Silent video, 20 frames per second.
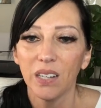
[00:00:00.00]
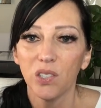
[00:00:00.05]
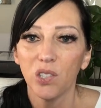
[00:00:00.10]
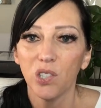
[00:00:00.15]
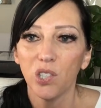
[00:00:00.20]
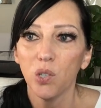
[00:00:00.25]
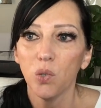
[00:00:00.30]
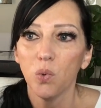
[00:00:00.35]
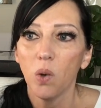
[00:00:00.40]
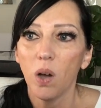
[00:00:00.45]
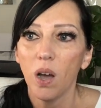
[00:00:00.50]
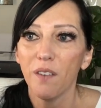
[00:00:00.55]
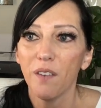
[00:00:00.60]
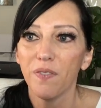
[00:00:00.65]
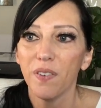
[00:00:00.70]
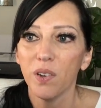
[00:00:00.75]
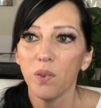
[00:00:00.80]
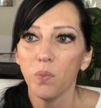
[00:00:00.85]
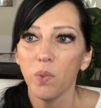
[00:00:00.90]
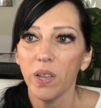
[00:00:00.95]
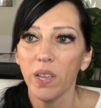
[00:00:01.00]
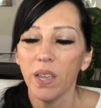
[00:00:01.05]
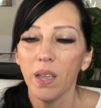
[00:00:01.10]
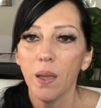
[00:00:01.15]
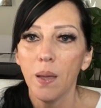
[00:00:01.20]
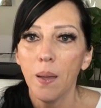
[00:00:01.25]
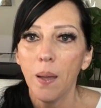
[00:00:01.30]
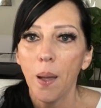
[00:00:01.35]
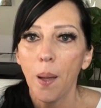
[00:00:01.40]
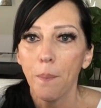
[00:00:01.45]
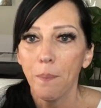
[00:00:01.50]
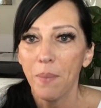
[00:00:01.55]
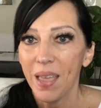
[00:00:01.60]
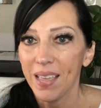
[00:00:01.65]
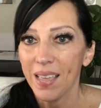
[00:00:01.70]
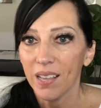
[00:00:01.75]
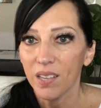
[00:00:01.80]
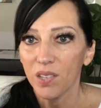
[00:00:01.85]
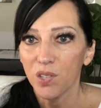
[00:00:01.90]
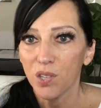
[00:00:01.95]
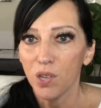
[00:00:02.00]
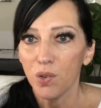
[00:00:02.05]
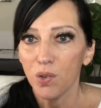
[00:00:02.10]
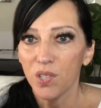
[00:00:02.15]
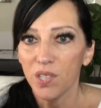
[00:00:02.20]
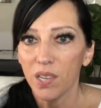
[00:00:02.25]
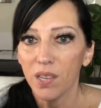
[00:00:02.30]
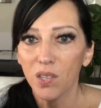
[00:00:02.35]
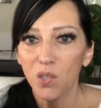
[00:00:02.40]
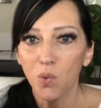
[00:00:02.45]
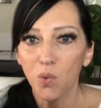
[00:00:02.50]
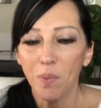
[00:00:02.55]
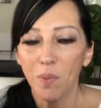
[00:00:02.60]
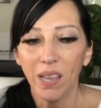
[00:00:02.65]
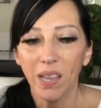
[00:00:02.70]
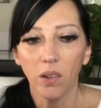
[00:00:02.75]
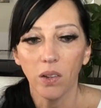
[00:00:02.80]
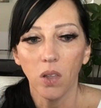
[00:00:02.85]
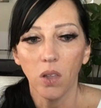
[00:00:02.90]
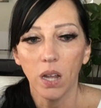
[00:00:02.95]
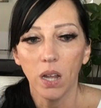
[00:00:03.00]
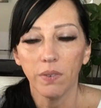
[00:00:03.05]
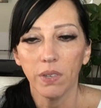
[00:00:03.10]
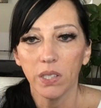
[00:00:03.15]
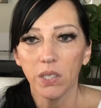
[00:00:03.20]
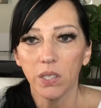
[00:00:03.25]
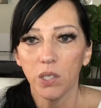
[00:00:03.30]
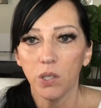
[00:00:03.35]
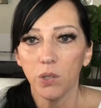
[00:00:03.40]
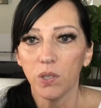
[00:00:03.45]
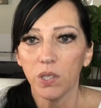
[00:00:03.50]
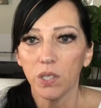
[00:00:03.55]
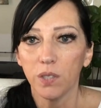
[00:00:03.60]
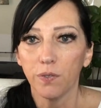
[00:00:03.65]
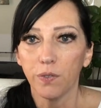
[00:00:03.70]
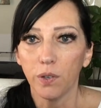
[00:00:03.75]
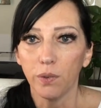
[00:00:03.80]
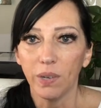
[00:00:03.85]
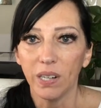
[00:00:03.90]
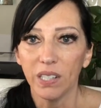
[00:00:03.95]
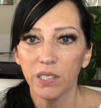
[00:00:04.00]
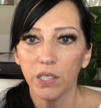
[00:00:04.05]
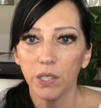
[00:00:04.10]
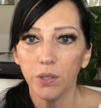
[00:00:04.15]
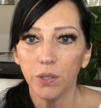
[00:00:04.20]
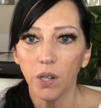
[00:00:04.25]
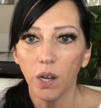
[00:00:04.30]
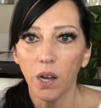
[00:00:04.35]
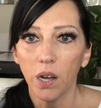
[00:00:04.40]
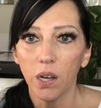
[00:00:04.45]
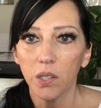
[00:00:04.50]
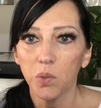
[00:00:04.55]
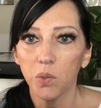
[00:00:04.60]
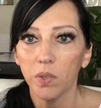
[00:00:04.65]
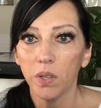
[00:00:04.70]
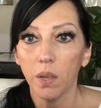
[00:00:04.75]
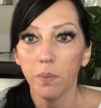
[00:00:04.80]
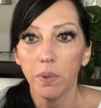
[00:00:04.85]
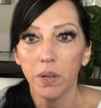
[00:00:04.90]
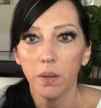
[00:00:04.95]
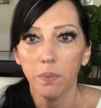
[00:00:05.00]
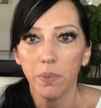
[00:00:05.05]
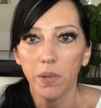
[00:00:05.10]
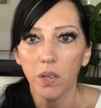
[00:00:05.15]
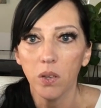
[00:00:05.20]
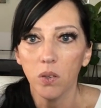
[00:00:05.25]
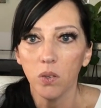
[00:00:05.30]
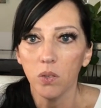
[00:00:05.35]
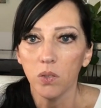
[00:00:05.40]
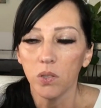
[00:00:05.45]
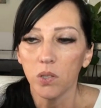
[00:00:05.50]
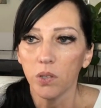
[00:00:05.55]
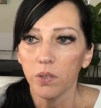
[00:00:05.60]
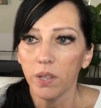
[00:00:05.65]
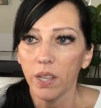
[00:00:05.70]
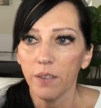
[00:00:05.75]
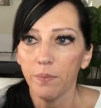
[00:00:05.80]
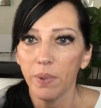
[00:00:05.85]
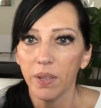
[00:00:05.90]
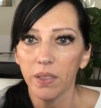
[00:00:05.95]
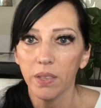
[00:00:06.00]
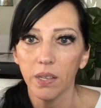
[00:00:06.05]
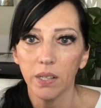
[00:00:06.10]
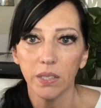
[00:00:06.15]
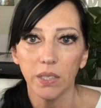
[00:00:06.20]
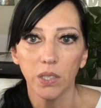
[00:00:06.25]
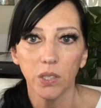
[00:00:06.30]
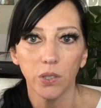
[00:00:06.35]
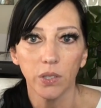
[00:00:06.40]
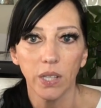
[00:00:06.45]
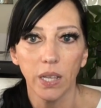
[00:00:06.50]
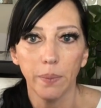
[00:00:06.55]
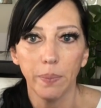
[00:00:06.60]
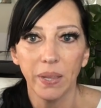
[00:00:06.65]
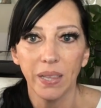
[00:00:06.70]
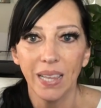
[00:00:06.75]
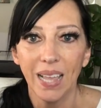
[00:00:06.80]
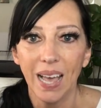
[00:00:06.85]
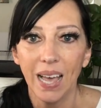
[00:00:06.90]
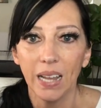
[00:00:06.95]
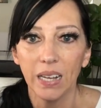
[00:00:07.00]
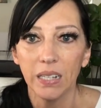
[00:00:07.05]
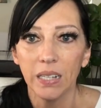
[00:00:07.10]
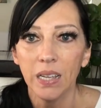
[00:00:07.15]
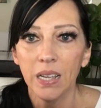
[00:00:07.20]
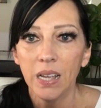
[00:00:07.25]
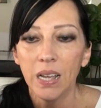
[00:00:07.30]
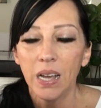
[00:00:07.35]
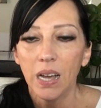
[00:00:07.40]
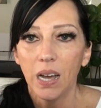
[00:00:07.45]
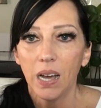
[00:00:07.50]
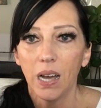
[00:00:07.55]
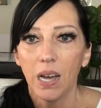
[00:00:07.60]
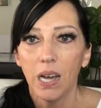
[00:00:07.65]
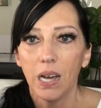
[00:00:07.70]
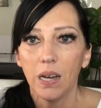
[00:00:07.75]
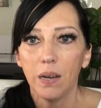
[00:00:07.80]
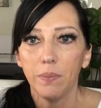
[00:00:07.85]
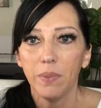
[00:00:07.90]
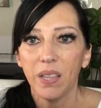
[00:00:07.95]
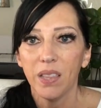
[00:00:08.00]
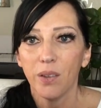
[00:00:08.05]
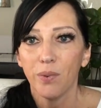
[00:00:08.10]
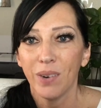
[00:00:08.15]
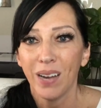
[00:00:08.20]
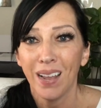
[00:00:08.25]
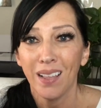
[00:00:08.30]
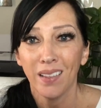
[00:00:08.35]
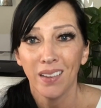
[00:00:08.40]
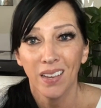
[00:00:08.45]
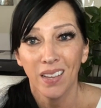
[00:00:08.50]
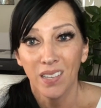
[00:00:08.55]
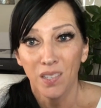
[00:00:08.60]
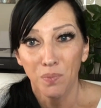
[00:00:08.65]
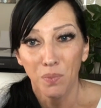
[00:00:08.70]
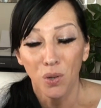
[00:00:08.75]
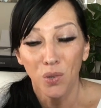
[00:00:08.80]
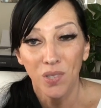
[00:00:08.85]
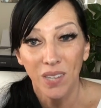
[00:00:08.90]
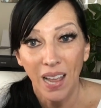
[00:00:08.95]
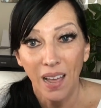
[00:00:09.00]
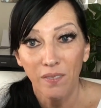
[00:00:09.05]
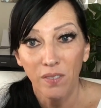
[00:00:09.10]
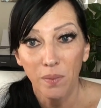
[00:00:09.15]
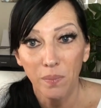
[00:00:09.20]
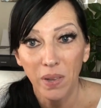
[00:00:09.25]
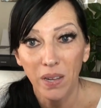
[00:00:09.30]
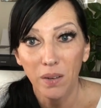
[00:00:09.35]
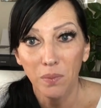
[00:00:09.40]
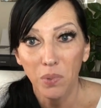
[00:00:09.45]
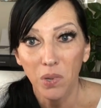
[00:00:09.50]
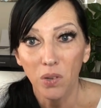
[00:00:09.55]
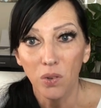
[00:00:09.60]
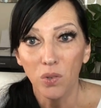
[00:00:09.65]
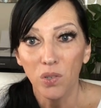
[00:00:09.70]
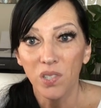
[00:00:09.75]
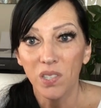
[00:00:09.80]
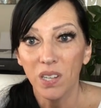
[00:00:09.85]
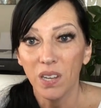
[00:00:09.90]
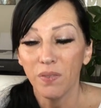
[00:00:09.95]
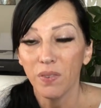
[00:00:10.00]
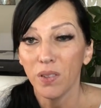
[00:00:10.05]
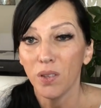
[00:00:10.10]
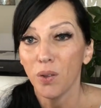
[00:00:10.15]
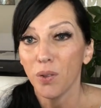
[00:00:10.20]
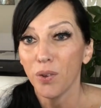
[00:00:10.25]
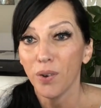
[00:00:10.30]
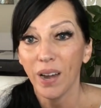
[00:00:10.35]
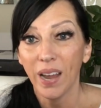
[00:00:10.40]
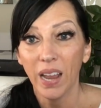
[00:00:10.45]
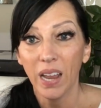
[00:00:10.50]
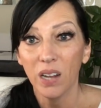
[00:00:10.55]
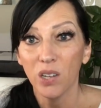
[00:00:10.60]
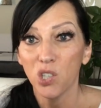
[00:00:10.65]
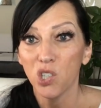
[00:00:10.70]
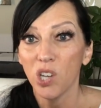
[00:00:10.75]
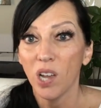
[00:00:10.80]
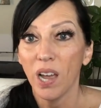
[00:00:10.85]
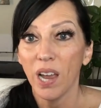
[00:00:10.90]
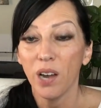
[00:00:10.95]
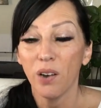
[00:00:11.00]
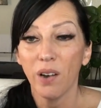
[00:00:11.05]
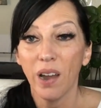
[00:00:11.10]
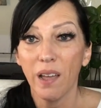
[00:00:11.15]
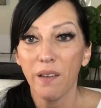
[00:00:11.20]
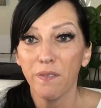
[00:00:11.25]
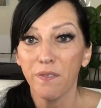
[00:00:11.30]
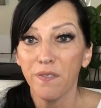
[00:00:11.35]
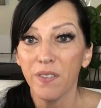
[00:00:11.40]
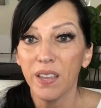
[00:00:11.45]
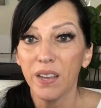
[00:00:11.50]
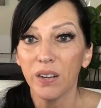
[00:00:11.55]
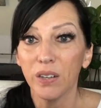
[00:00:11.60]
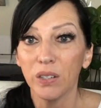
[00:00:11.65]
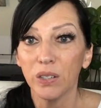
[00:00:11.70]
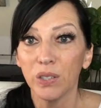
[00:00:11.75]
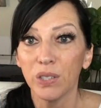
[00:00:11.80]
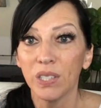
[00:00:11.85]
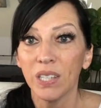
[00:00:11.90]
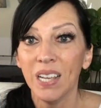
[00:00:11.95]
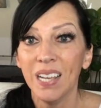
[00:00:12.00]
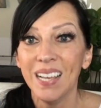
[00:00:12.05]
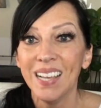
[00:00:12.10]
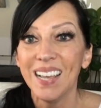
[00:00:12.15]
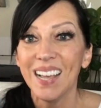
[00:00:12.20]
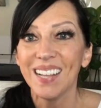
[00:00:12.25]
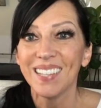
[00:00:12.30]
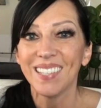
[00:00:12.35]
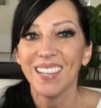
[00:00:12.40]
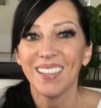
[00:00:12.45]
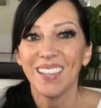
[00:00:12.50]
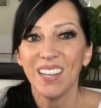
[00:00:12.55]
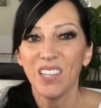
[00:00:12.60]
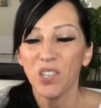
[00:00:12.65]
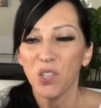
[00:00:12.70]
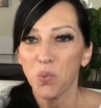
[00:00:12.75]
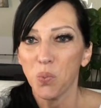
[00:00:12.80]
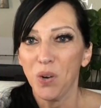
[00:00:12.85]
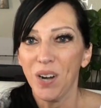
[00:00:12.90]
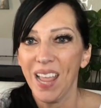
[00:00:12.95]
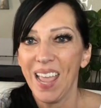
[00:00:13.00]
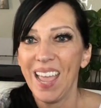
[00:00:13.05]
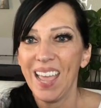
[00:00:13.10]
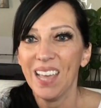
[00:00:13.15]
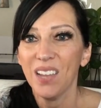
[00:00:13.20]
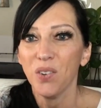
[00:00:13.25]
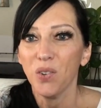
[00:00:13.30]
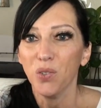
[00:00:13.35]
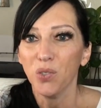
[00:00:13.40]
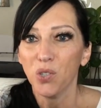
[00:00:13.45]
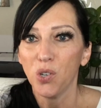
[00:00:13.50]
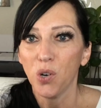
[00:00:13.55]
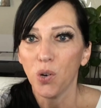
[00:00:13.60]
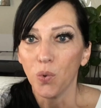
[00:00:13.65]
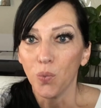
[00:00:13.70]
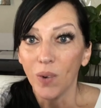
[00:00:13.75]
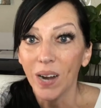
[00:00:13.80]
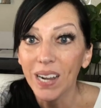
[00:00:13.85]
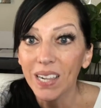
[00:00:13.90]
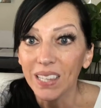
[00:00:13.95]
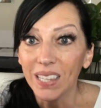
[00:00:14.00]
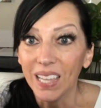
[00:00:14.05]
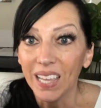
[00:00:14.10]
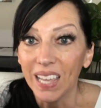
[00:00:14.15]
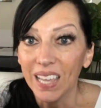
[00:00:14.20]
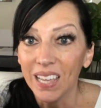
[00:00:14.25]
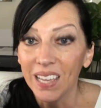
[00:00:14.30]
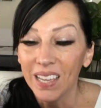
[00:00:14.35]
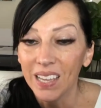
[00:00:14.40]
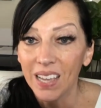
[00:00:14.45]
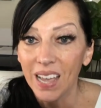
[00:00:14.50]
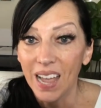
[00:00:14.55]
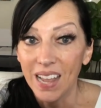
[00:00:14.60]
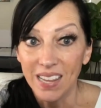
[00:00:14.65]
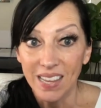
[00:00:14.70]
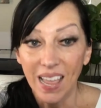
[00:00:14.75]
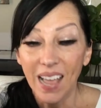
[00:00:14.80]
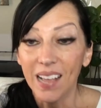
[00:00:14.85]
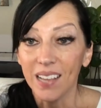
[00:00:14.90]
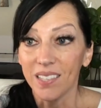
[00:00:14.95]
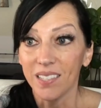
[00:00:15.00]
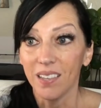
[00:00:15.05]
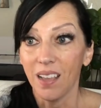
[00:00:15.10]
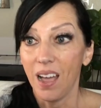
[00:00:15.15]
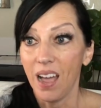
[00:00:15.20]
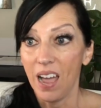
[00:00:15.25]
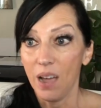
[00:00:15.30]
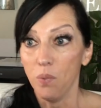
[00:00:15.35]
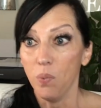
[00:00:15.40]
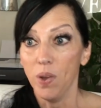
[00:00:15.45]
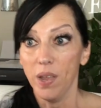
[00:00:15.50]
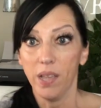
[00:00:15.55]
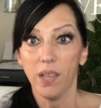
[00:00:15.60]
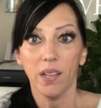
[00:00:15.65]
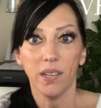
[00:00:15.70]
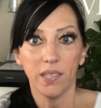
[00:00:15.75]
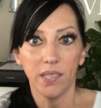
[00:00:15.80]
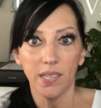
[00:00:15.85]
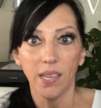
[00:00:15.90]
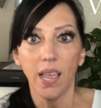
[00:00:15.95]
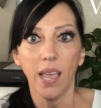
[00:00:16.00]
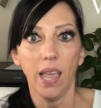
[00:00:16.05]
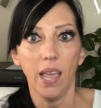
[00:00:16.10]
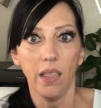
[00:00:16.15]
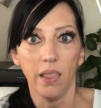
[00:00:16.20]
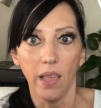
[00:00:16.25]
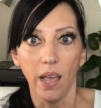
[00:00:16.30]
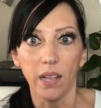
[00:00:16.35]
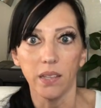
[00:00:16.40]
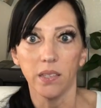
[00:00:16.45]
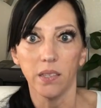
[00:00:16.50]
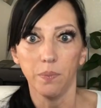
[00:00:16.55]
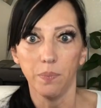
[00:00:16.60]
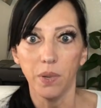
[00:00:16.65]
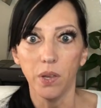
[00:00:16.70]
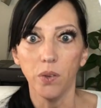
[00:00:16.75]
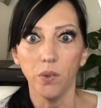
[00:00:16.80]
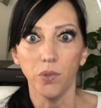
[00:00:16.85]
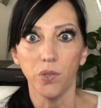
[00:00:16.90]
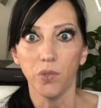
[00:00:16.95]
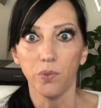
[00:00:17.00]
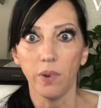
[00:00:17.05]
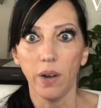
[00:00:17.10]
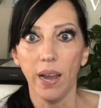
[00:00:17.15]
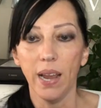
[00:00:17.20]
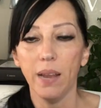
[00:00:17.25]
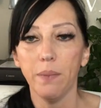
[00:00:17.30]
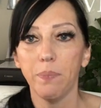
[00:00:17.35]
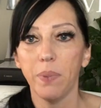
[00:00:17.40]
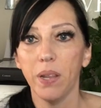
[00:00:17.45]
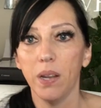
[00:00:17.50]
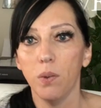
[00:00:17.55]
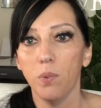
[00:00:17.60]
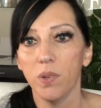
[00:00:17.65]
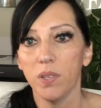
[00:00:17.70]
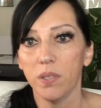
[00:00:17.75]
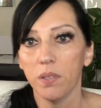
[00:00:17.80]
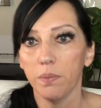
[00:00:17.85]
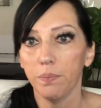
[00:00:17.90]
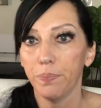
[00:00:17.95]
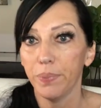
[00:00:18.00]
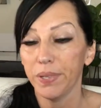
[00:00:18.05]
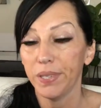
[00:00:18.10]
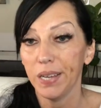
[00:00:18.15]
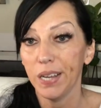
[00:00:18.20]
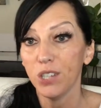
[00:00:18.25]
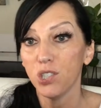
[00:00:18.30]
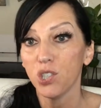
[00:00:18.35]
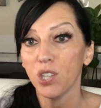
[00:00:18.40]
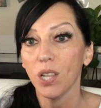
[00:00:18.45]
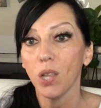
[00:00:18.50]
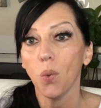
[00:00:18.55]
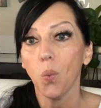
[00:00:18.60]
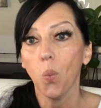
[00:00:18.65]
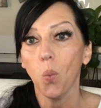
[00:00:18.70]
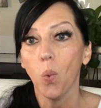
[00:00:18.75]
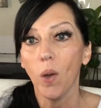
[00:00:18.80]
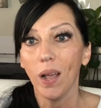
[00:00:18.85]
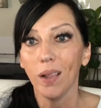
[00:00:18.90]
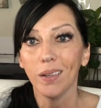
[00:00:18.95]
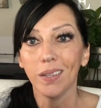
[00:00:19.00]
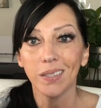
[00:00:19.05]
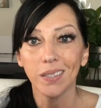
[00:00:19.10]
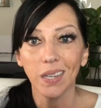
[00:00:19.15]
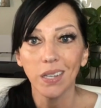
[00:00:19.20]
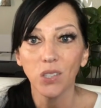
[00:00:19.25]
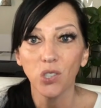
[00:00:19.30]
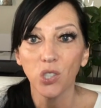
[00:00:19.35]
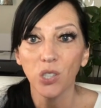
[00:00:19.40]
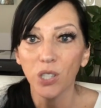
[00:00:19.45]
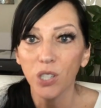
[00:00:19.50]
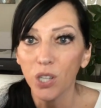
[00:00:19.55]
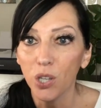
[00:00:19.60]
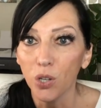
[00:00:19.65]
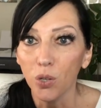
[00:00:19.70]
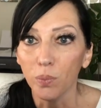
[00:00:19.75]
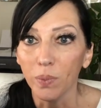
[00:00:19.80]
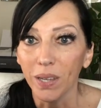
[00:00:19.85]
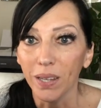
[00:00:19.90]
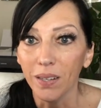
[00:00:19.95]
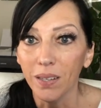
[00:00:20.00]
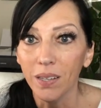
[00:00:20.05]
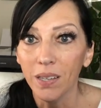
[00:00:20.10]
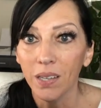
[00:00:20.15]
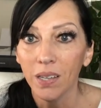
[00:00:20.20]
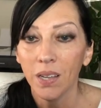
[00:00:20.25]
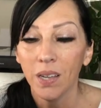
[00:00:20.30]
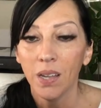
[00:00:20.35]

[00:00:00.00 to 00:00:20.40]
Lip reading: Too often we make excuses. We make a lot of excuses for rescue dogs. Well, they've been abused, or they've been this, or they've been that. And the reality is most haven't been abused, even though they're hand shy or have fears. It's that they just weren't handled correctly. And yes, we could say that's abuse, right? But it was potentially well-intentioned human.